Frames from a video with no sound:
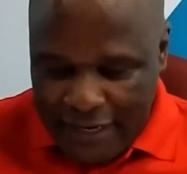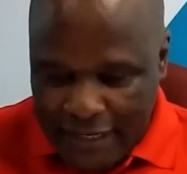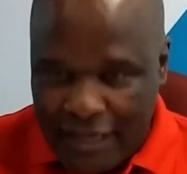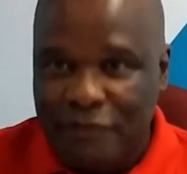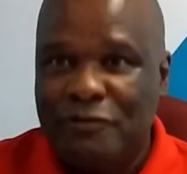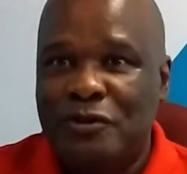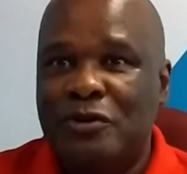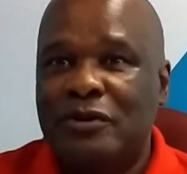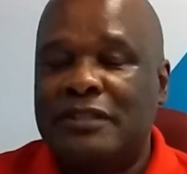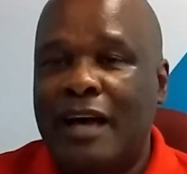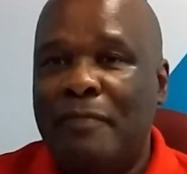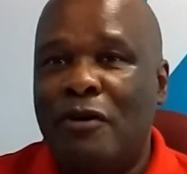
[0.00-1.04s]
give you
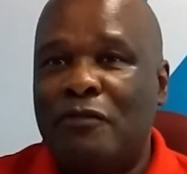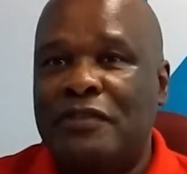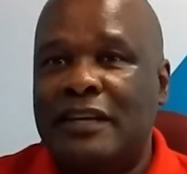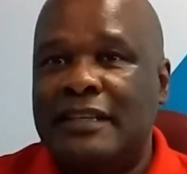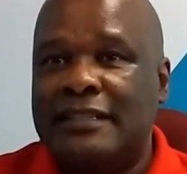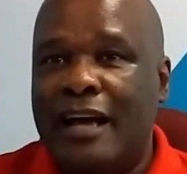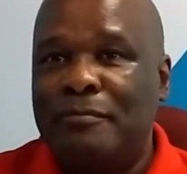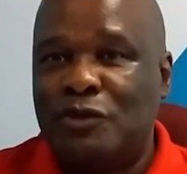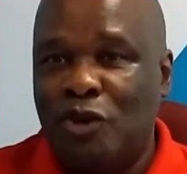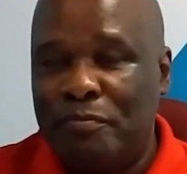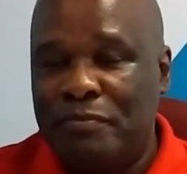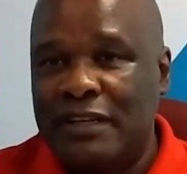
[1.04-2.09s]
some of the
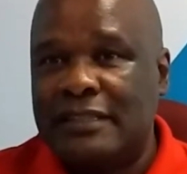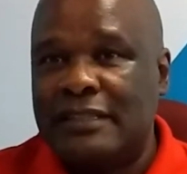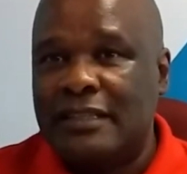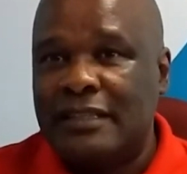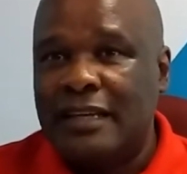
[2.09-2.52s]
subtopics